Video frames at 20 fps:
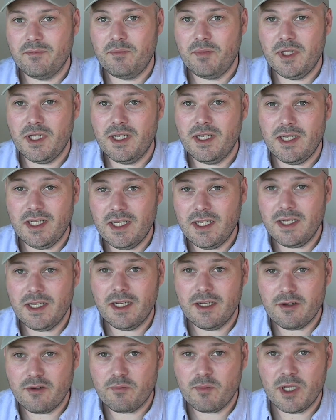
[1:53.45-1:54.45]
been in
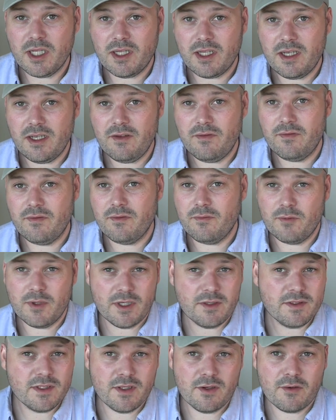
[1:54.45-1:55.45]
and out of my life. When
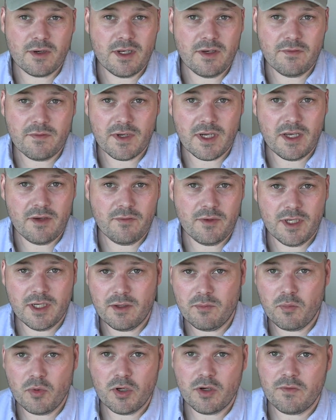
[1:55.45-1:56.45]
I was in grade 5, we
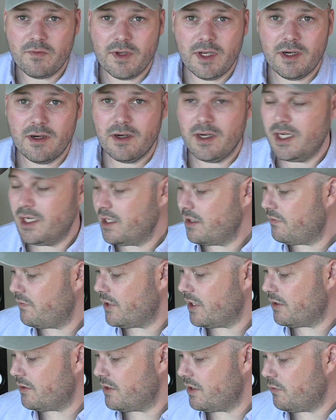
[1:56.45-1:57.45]
had a book fair, and I
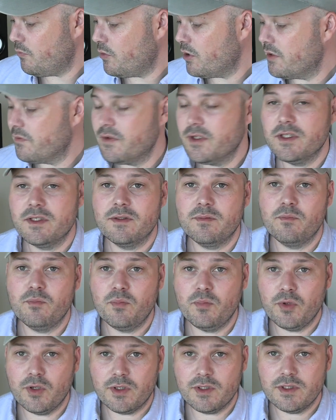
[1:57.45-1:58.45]
found one of his
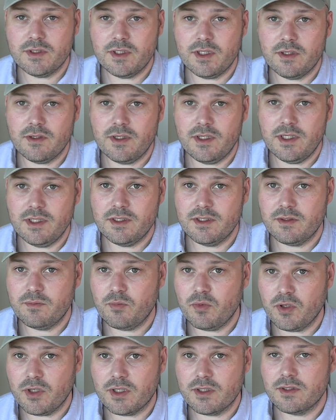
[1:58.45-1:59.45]
book series
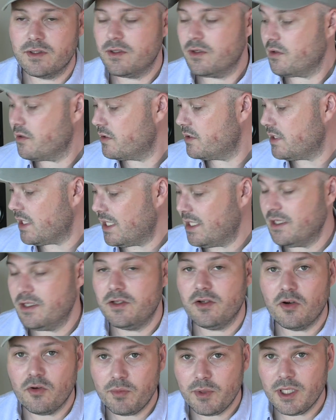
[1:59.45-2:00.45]
books called
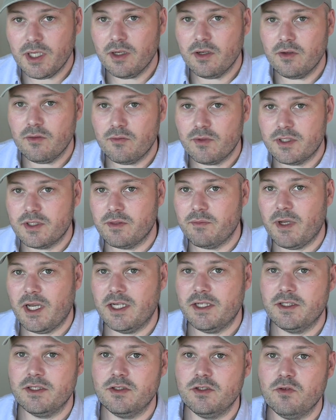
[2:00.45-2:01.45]
Dinotopia, which
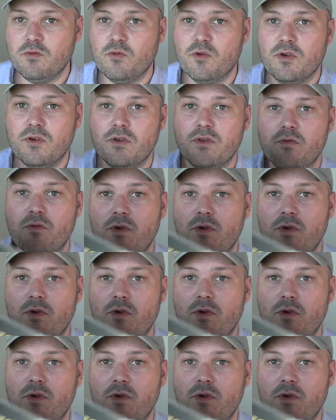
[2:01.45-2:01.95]
imagines a world